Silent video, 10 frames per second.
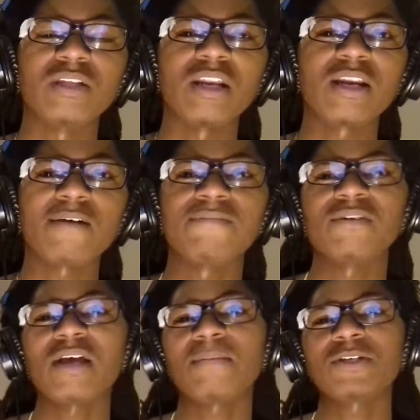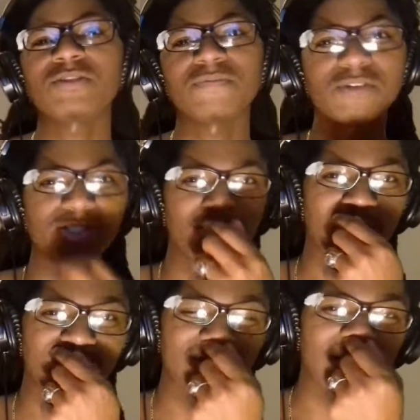Did he not feel that bitch the first
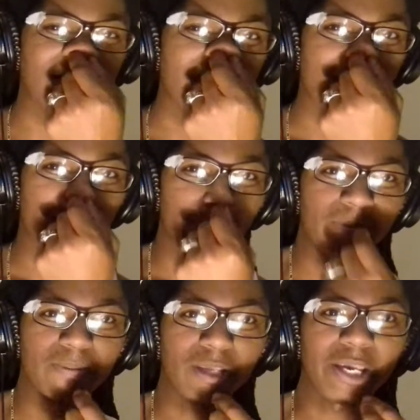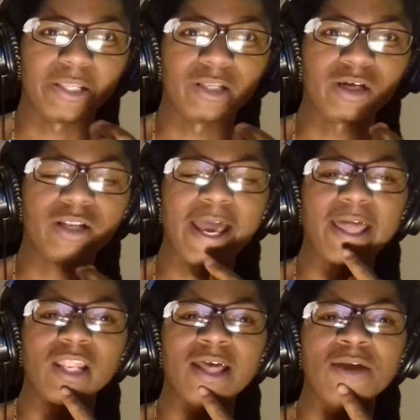time? Like, it looked
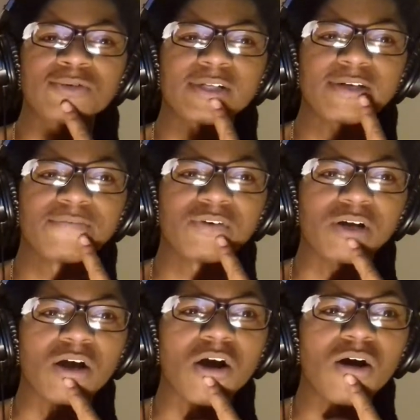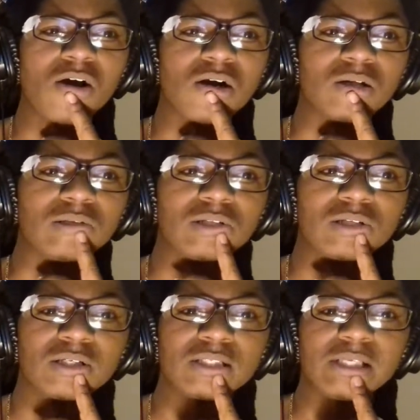like he was looking for the call,
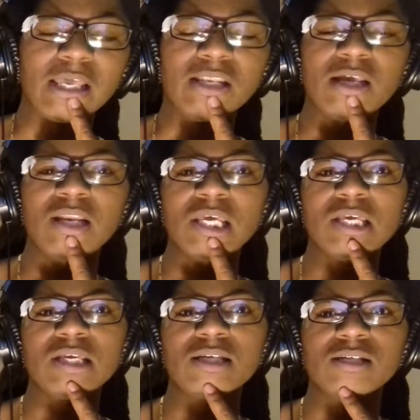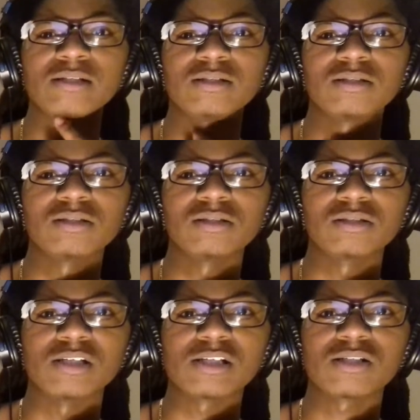and then he
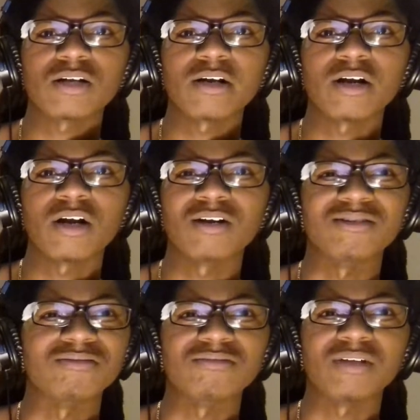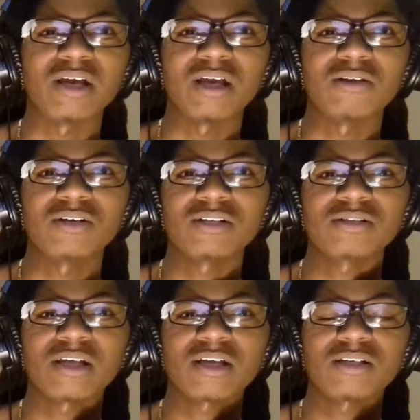just started hurting. Like,
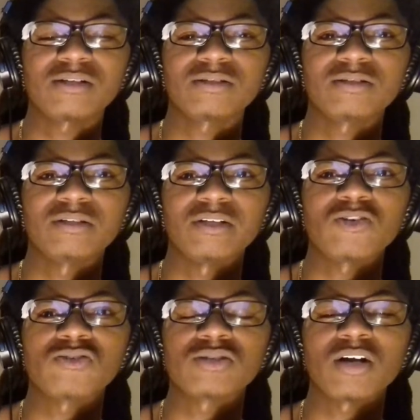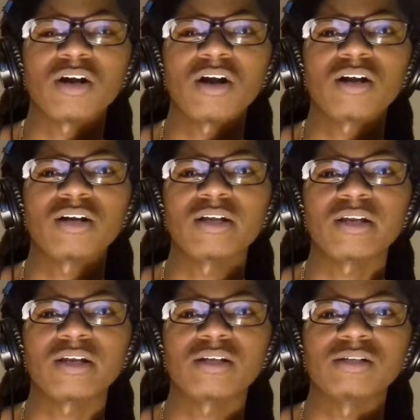what, nigga? You gonna start hurting
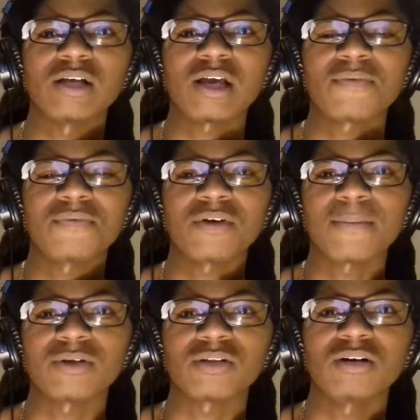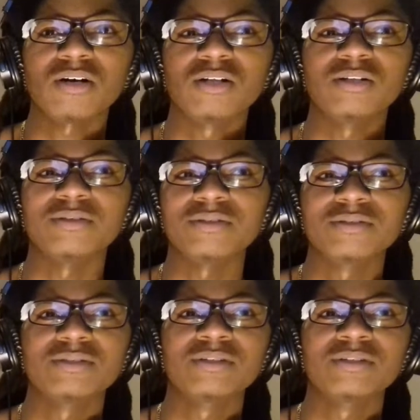and then not give a fuck about the call?